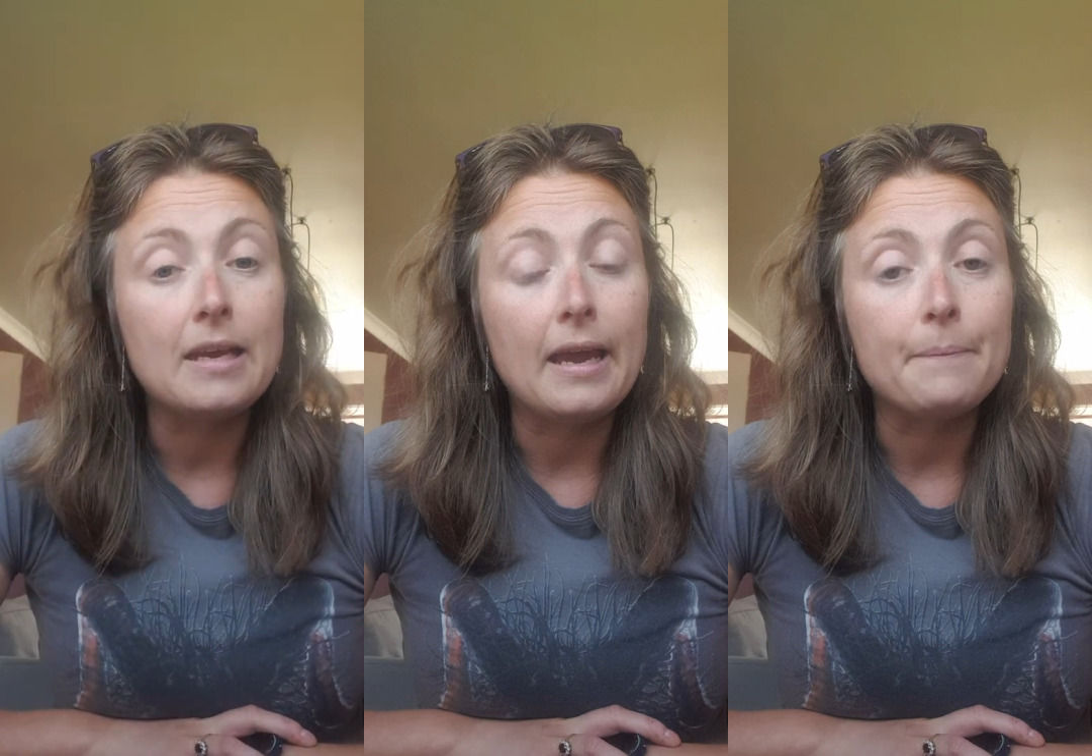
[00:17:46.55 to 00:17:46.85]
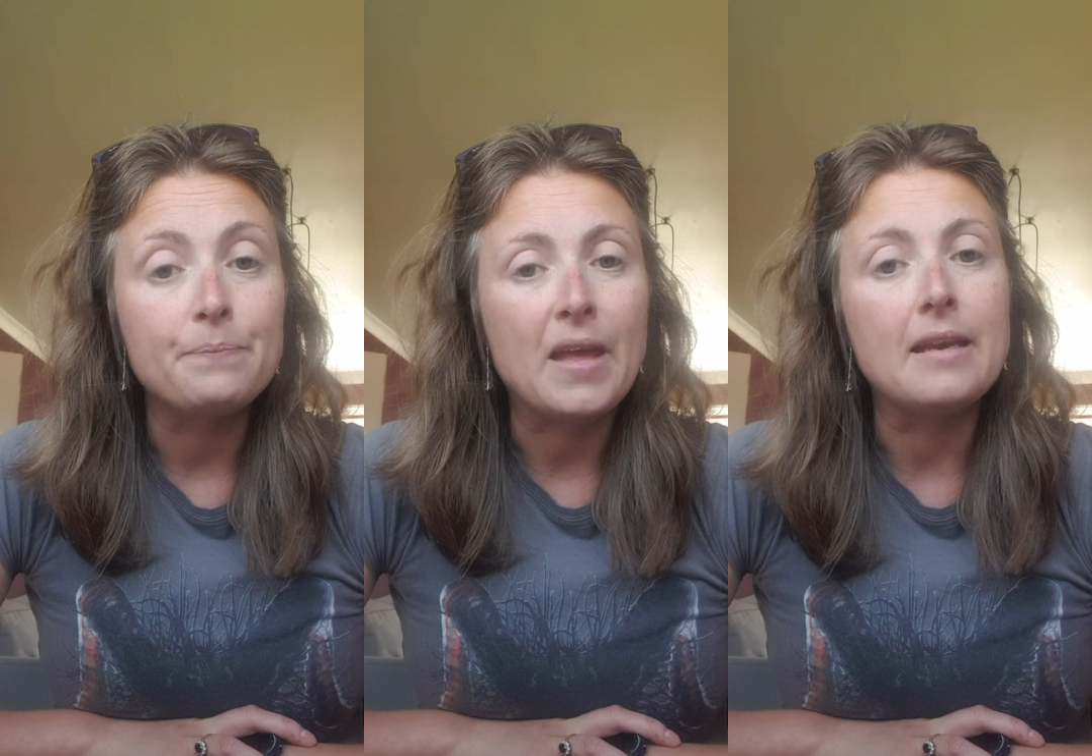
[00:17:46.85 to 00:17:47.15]

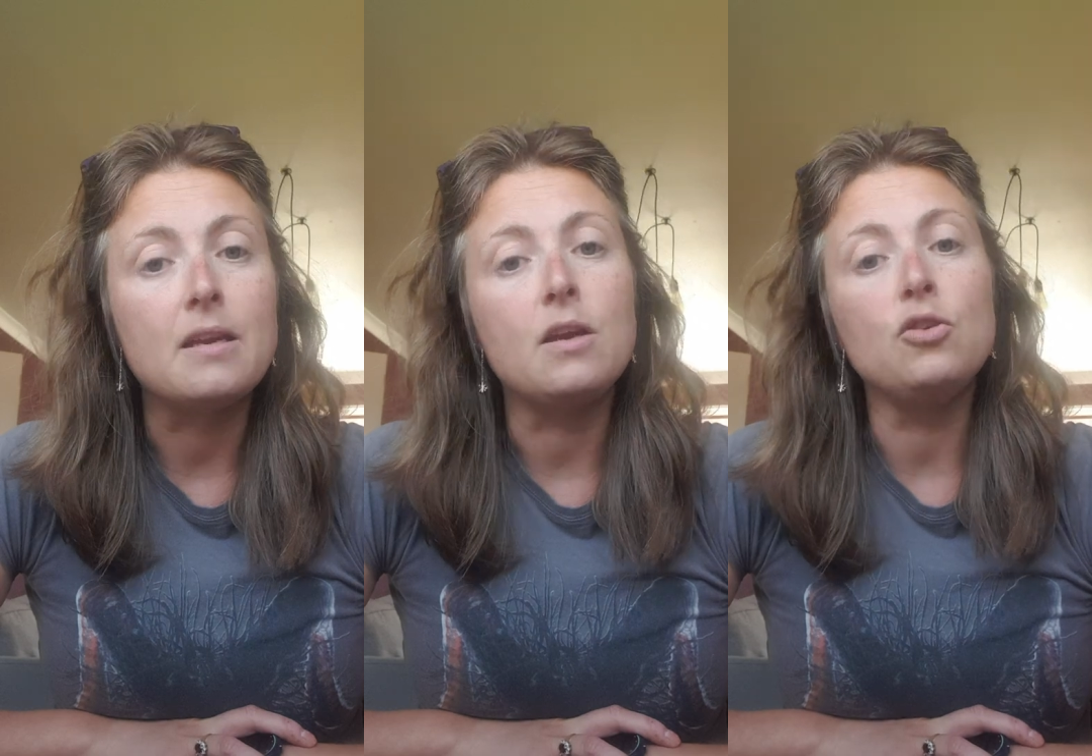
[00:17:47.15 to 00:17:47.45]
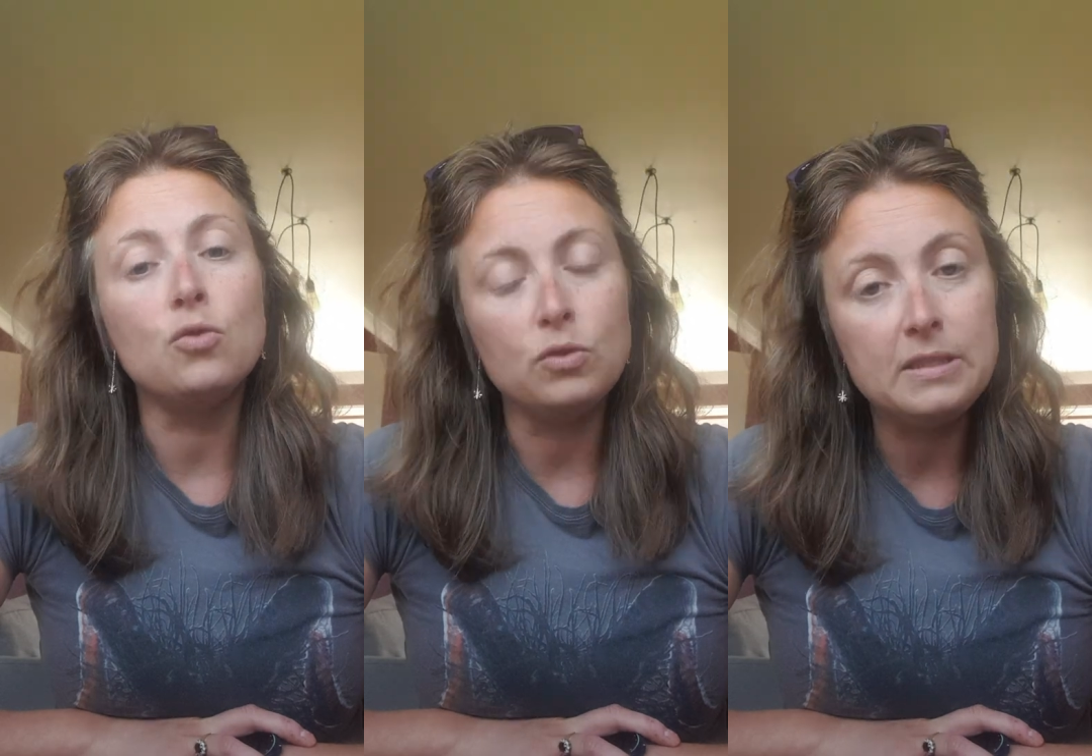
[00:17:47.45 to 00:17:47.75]
and
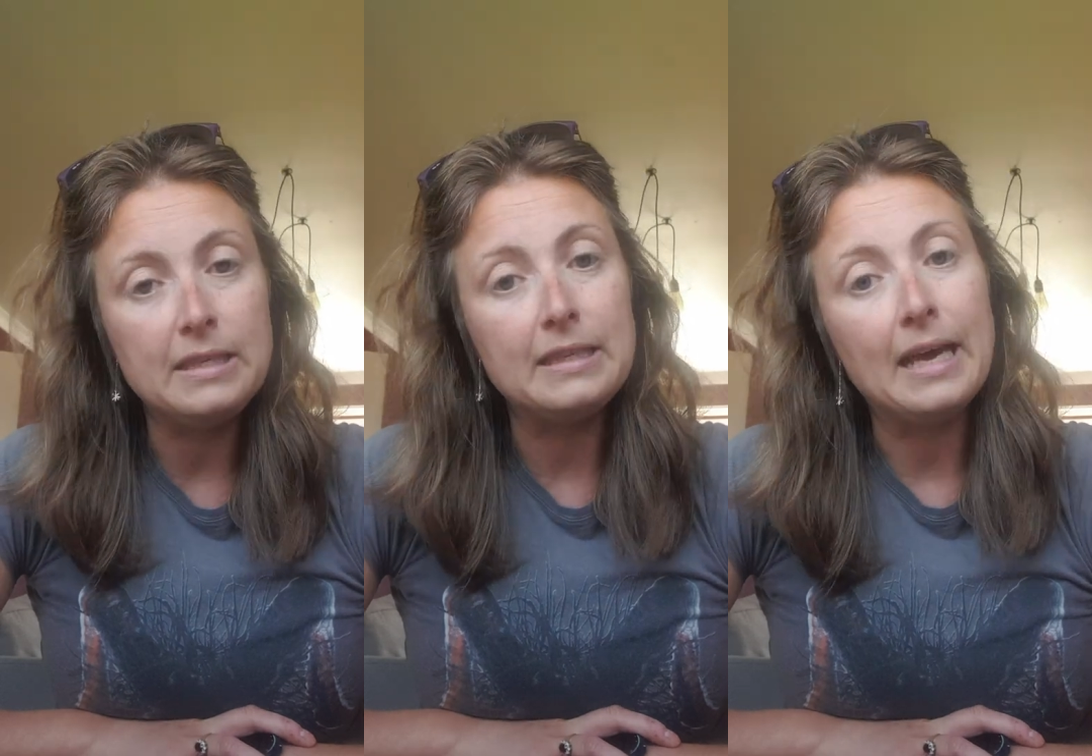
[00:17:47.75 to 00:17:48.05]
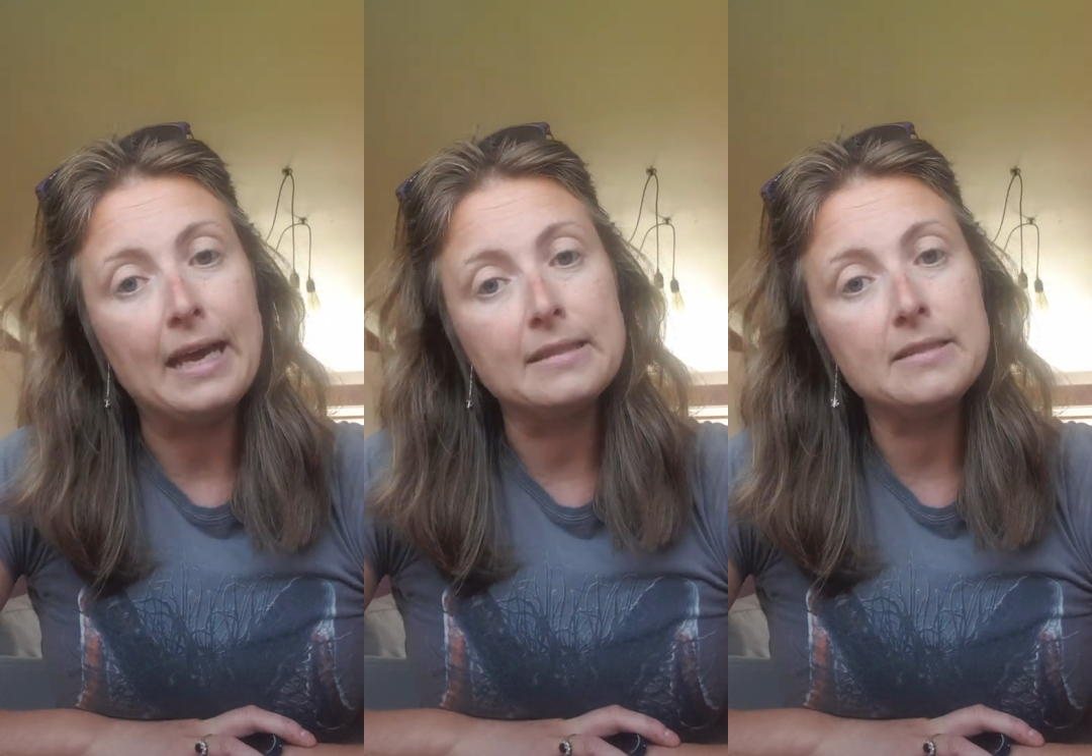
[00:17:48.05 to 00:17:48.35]
you'll see
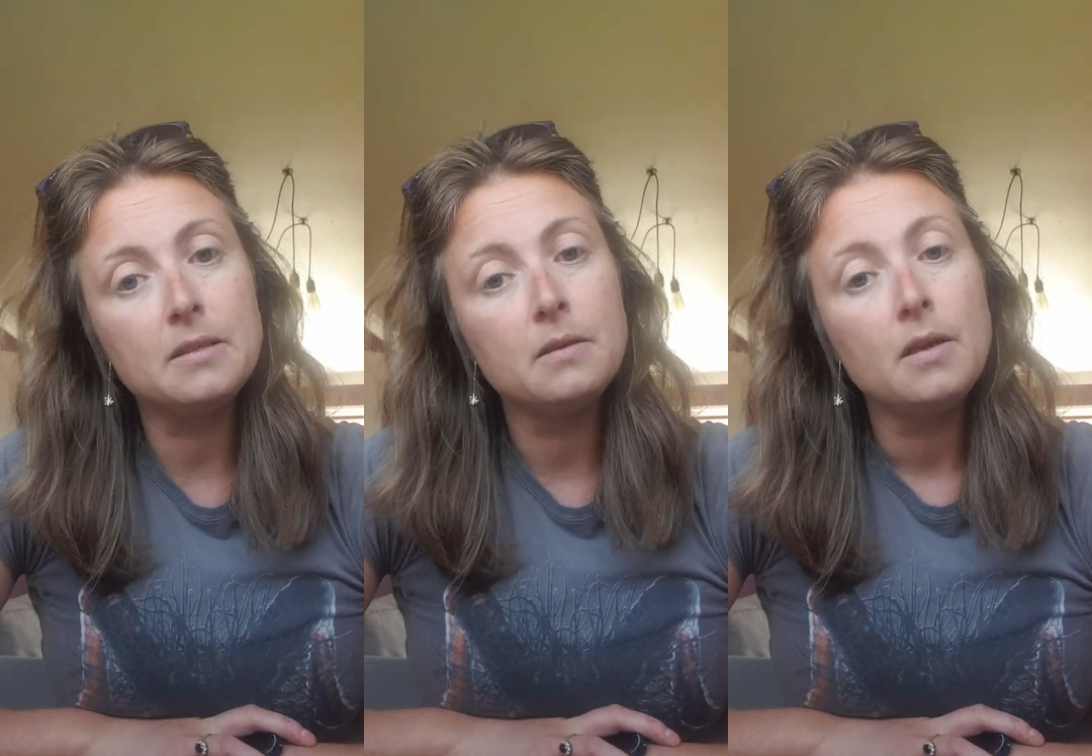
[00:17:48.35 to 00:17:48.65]
that